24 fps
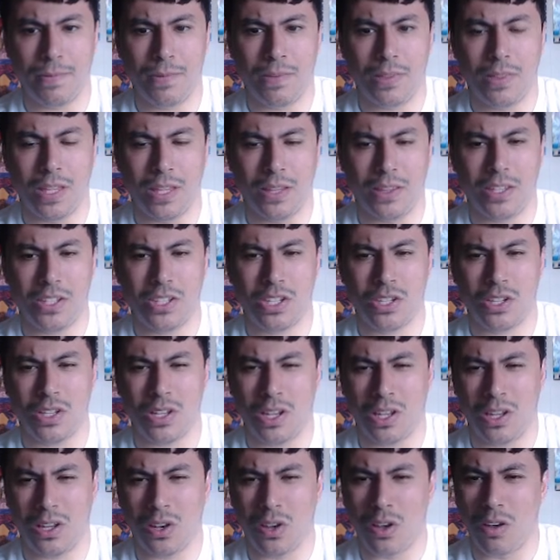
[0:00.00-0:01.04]
Like this is a
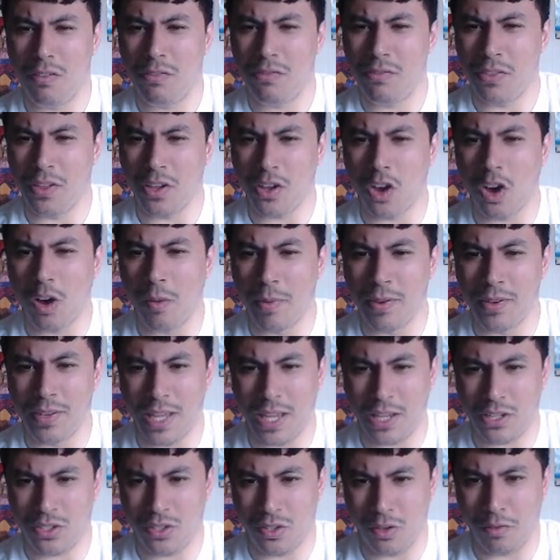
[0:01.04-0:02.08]
lot of the common
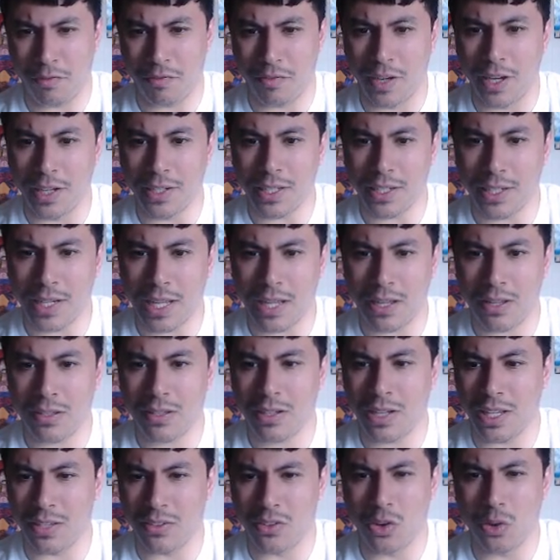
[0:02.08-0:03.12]
decks that you're finding now.
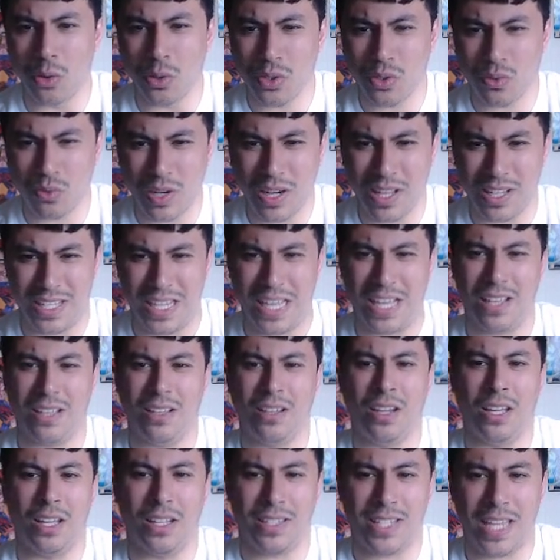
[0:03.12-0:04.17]
Like no one's really attacking
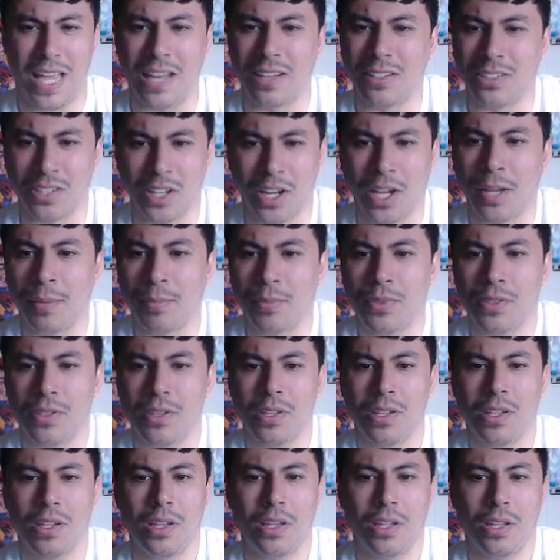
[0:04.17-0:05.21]
like 10 times
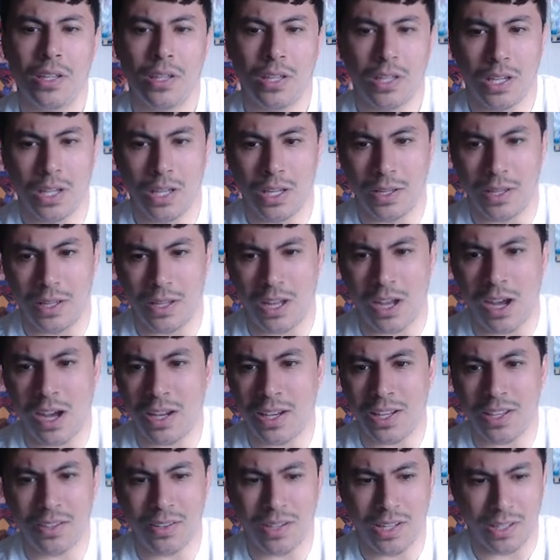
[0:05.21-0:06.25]

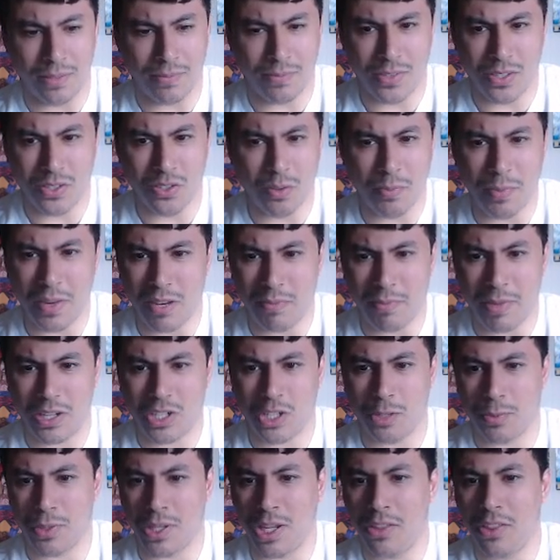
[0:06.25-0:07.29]
Harley. Like there's not many
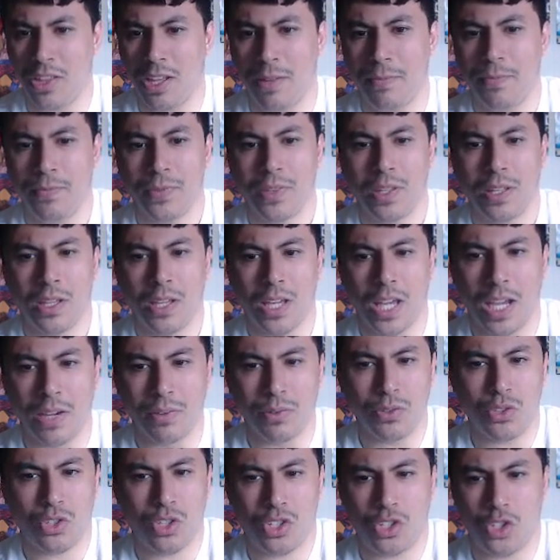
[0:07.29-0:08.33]
matchups like that.
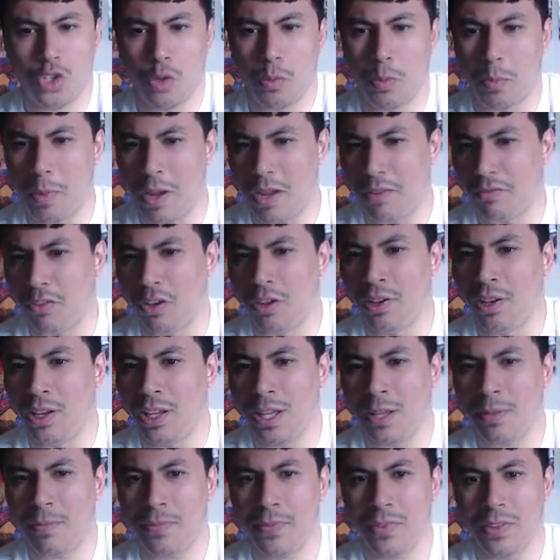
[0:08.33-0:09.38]
Everyone's just too prepared for
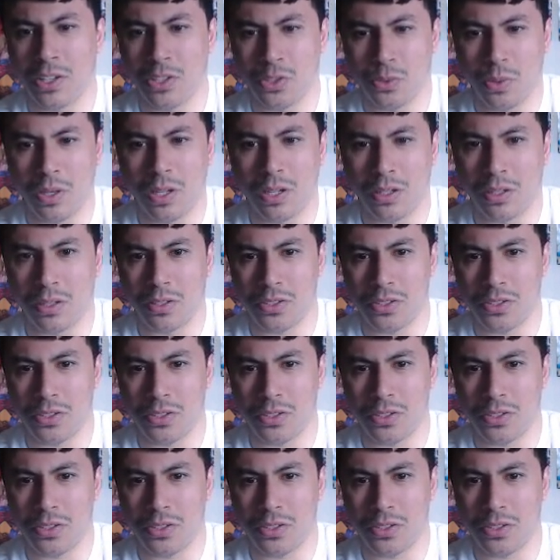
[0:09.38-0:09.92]
Honley as well.